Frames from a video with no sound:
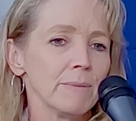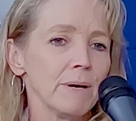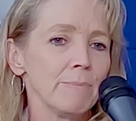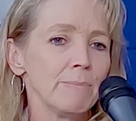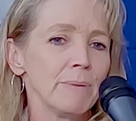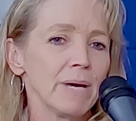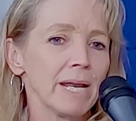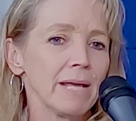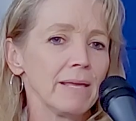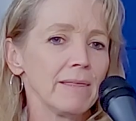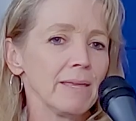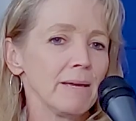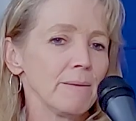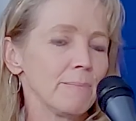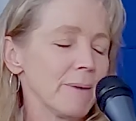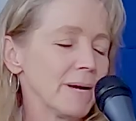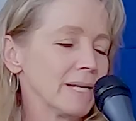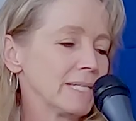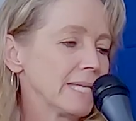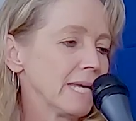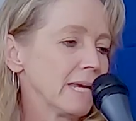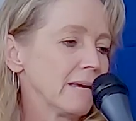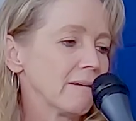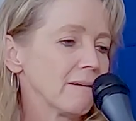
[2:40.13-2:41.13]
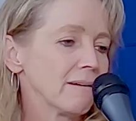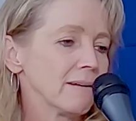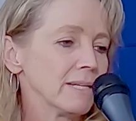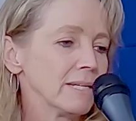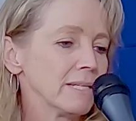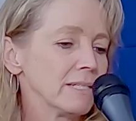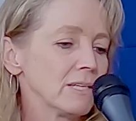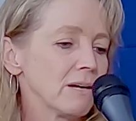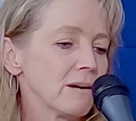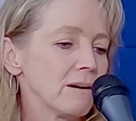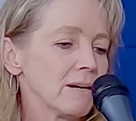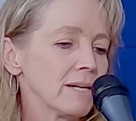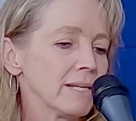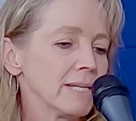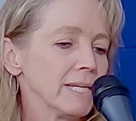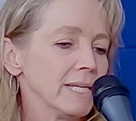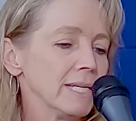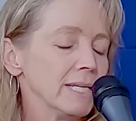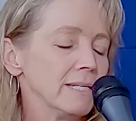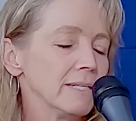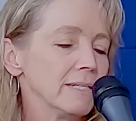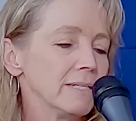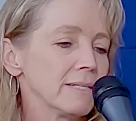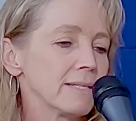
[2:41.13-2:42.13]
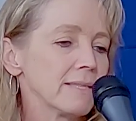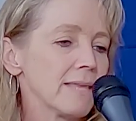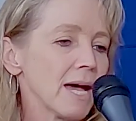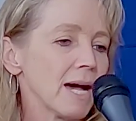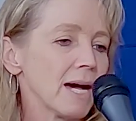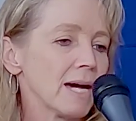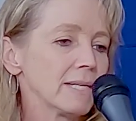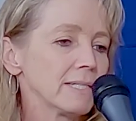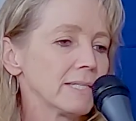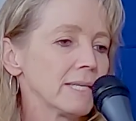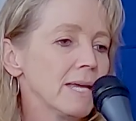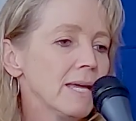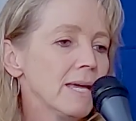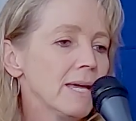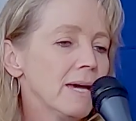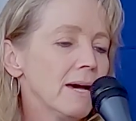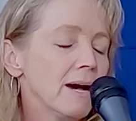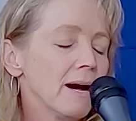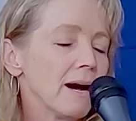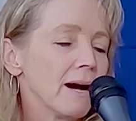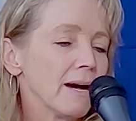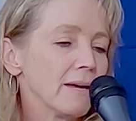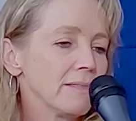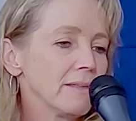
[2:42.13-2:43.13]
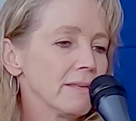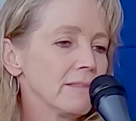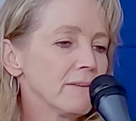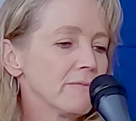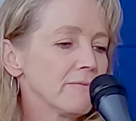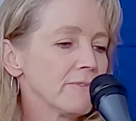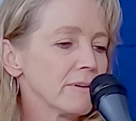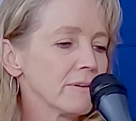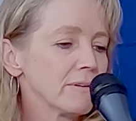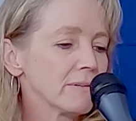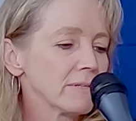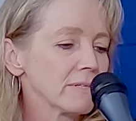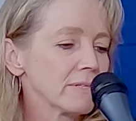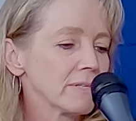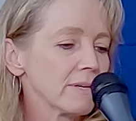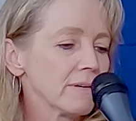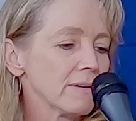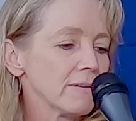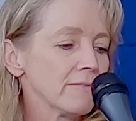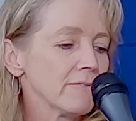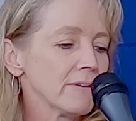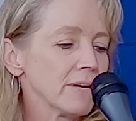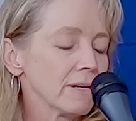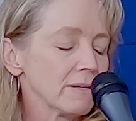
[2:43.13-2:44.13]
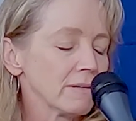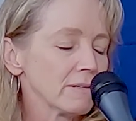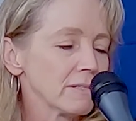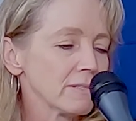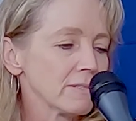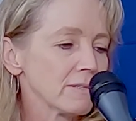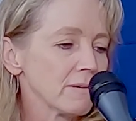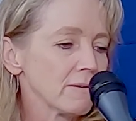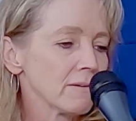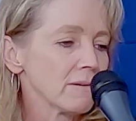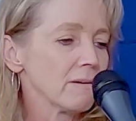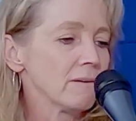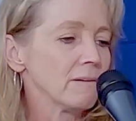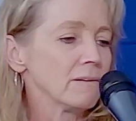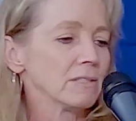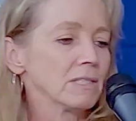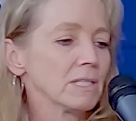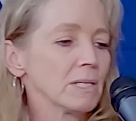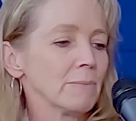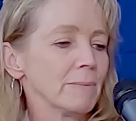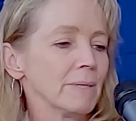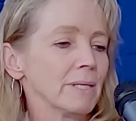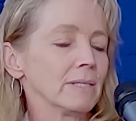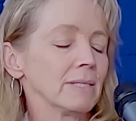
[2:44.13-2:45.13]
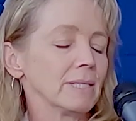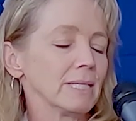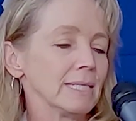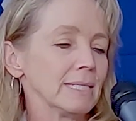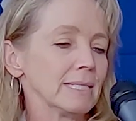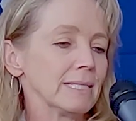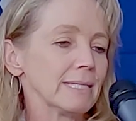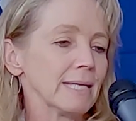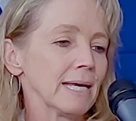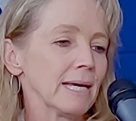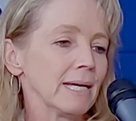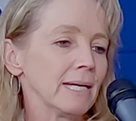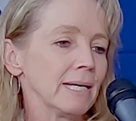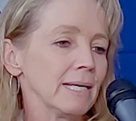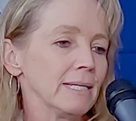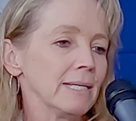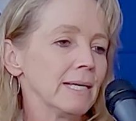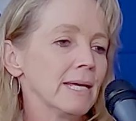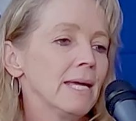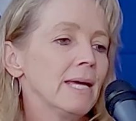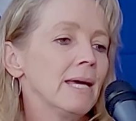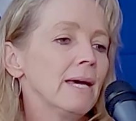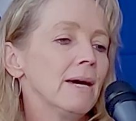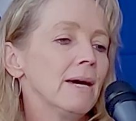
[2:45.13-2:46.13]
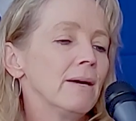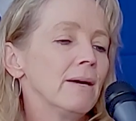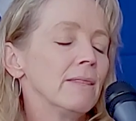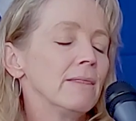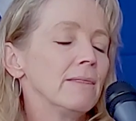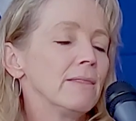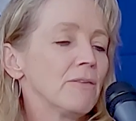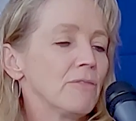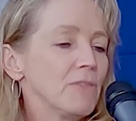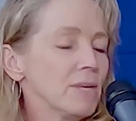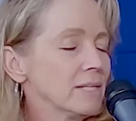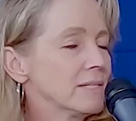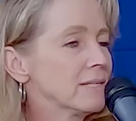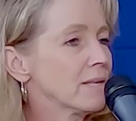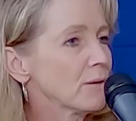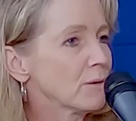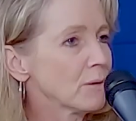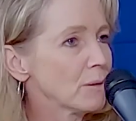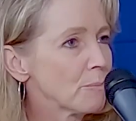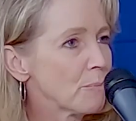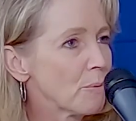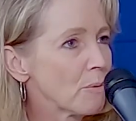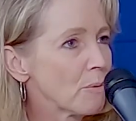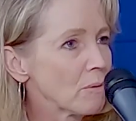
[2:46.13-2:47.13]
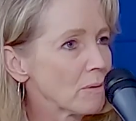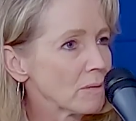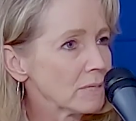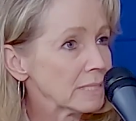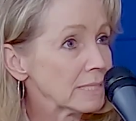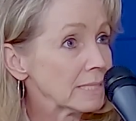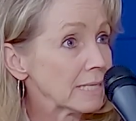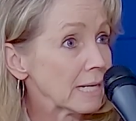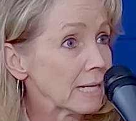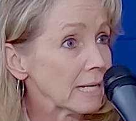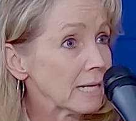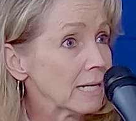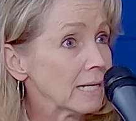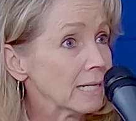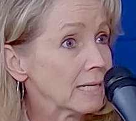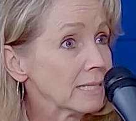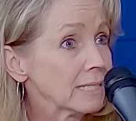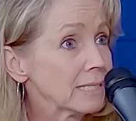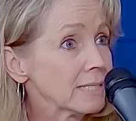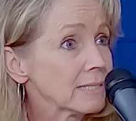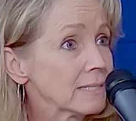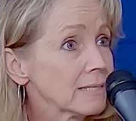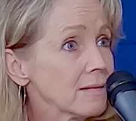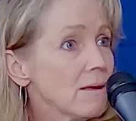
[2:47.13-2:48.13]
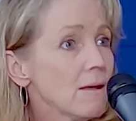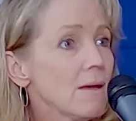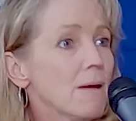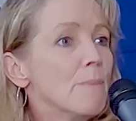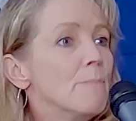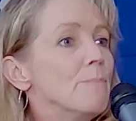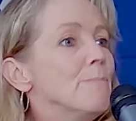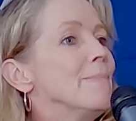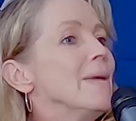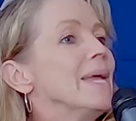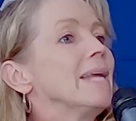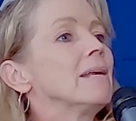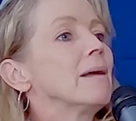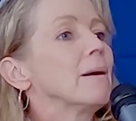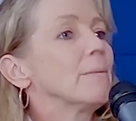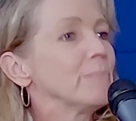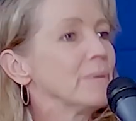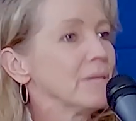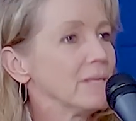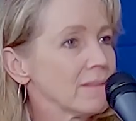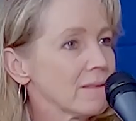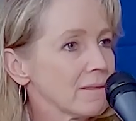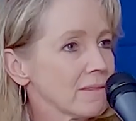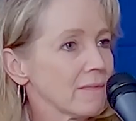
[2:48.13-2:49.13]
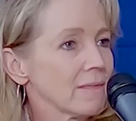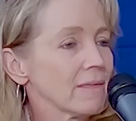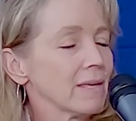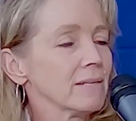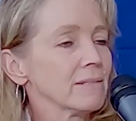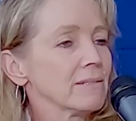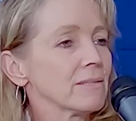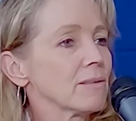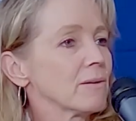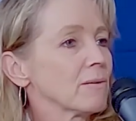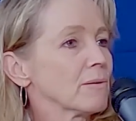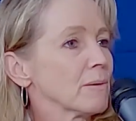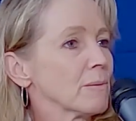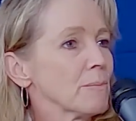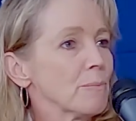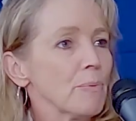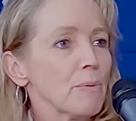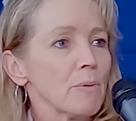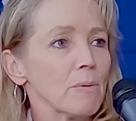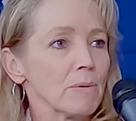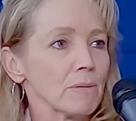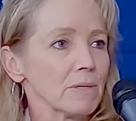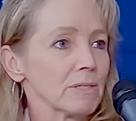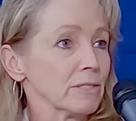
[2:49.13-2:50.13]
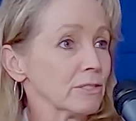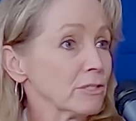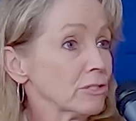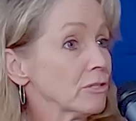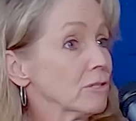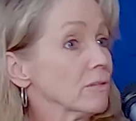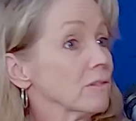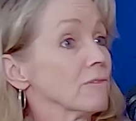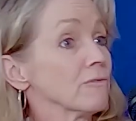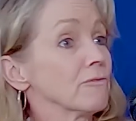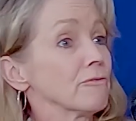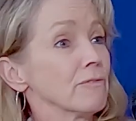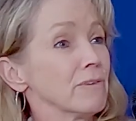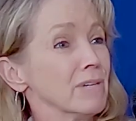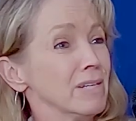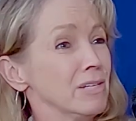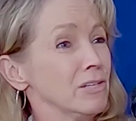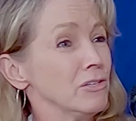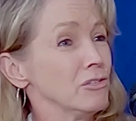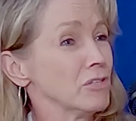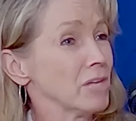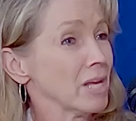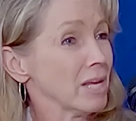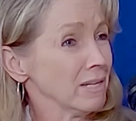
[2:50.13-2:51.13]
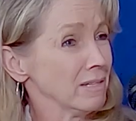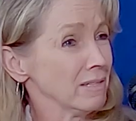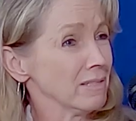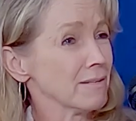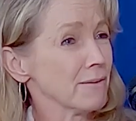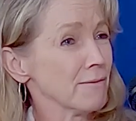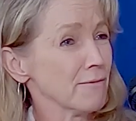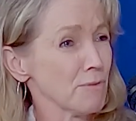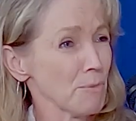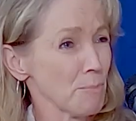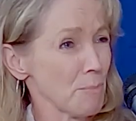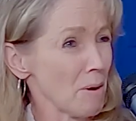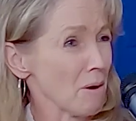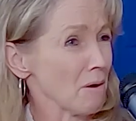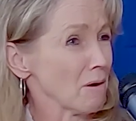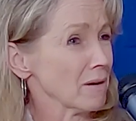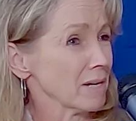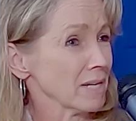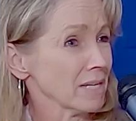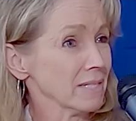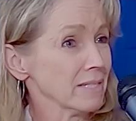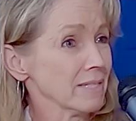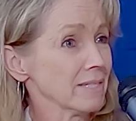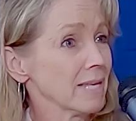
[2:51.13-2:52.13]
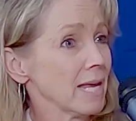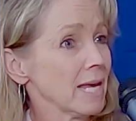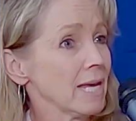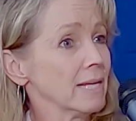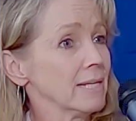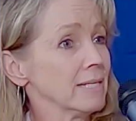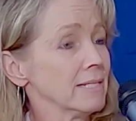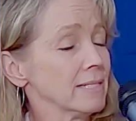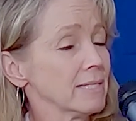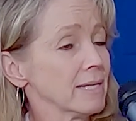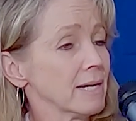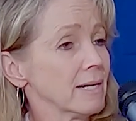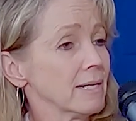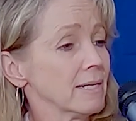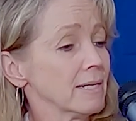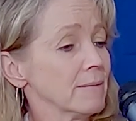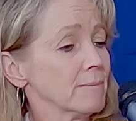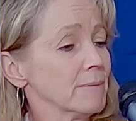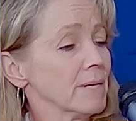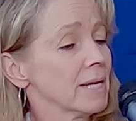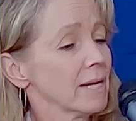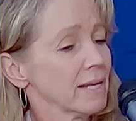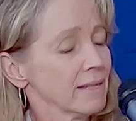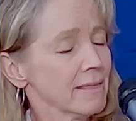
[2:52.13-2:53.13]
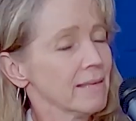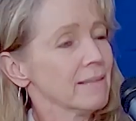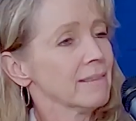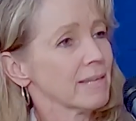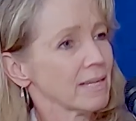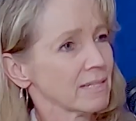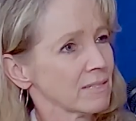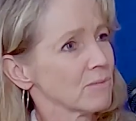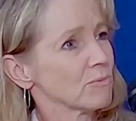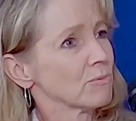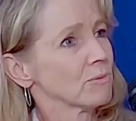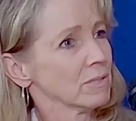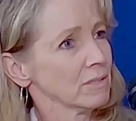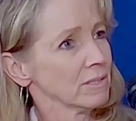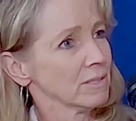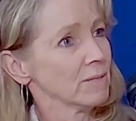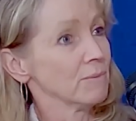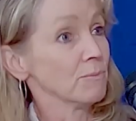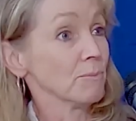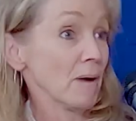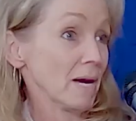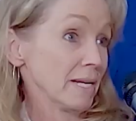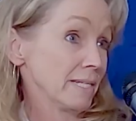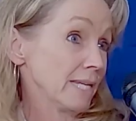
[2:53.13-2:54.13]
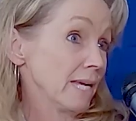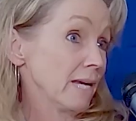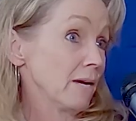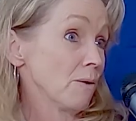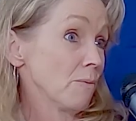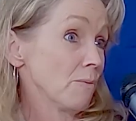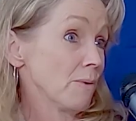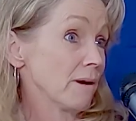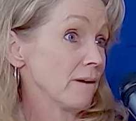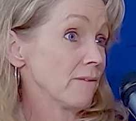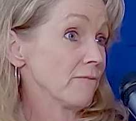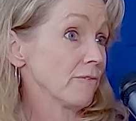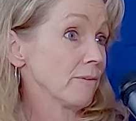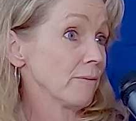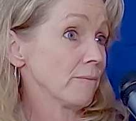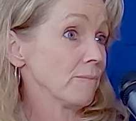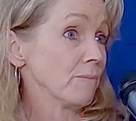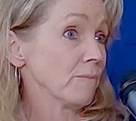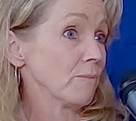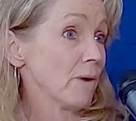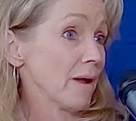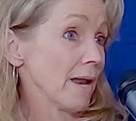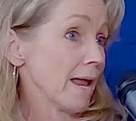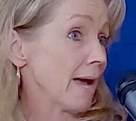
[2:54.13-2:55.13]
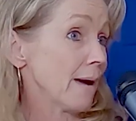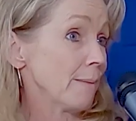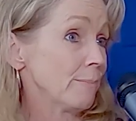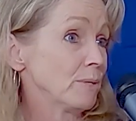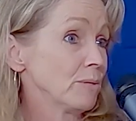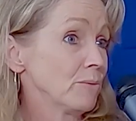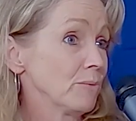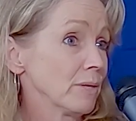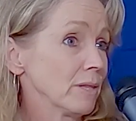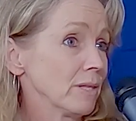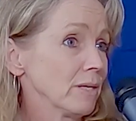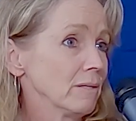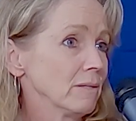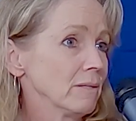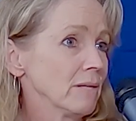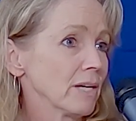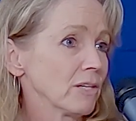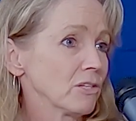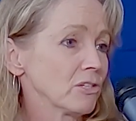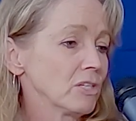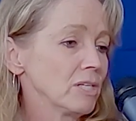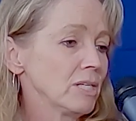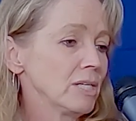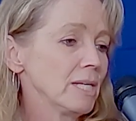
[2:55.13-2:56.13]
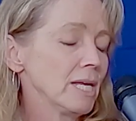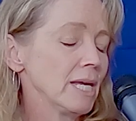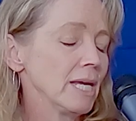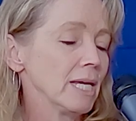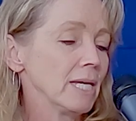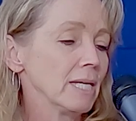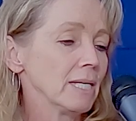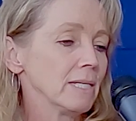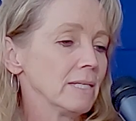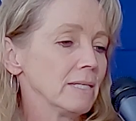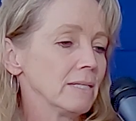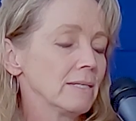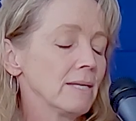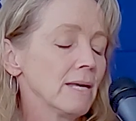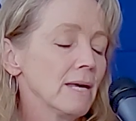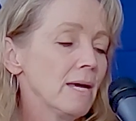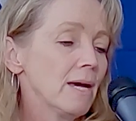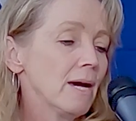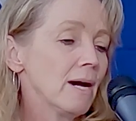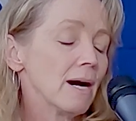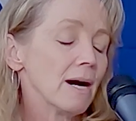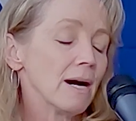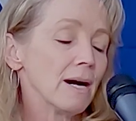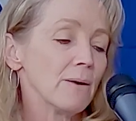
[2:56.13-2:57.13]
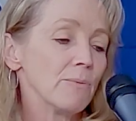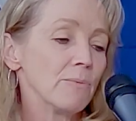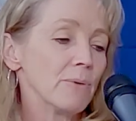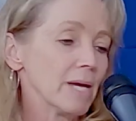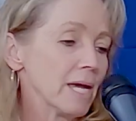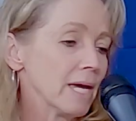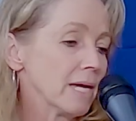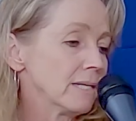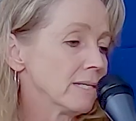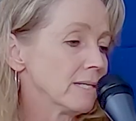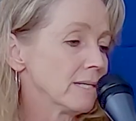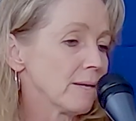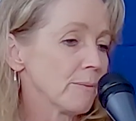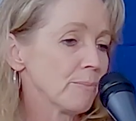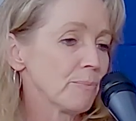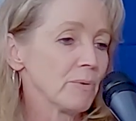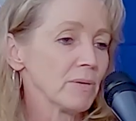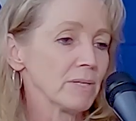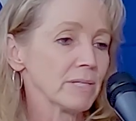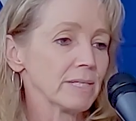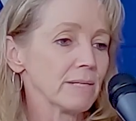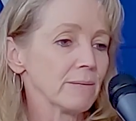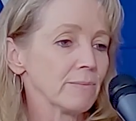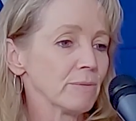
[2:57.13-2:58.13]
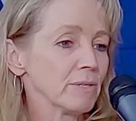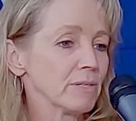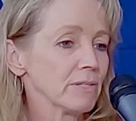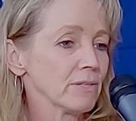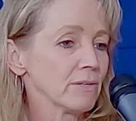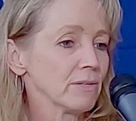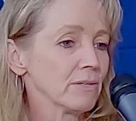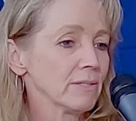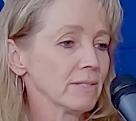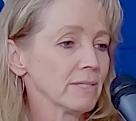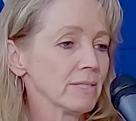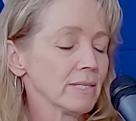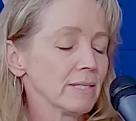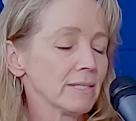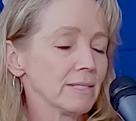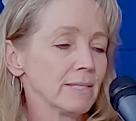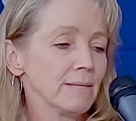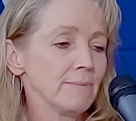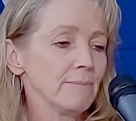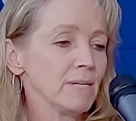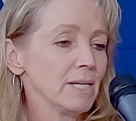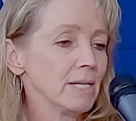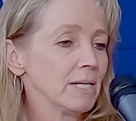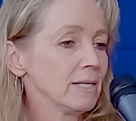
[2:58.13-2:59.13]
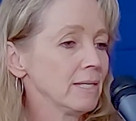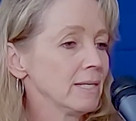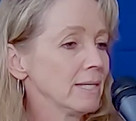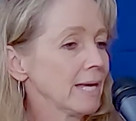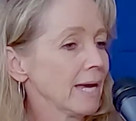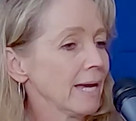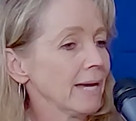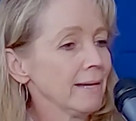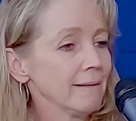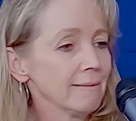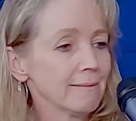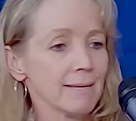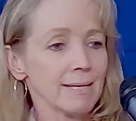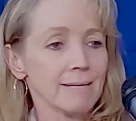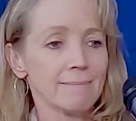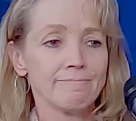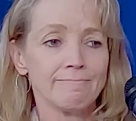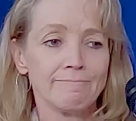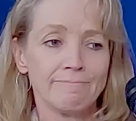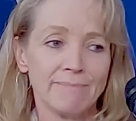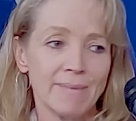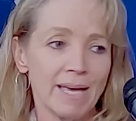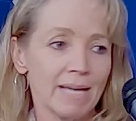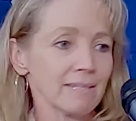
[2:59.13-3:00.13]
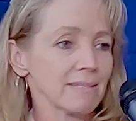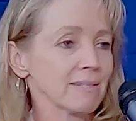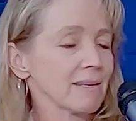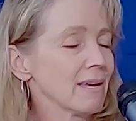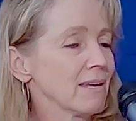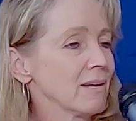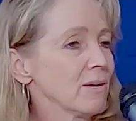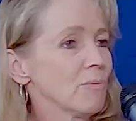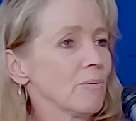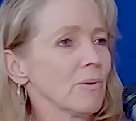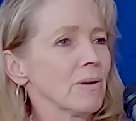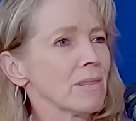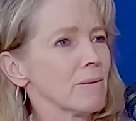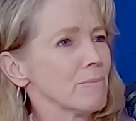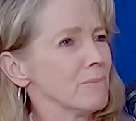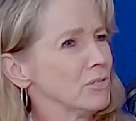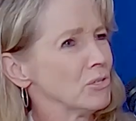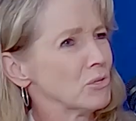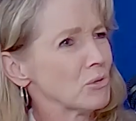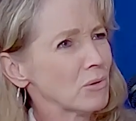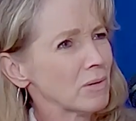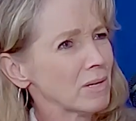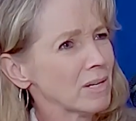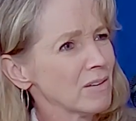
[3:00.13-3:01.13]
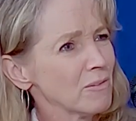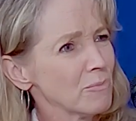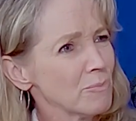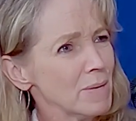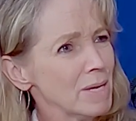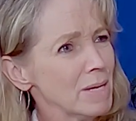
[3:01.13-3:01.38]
But I think my take on it, Todd, is that I think the voters of Arizona ultimately said the things that are important to us may not be the things that are important to the fringe ends of the parties. And I think that's really my takeaway from what happened with the election is we ended up with some results that seem to indicate that that's kind of where the majority of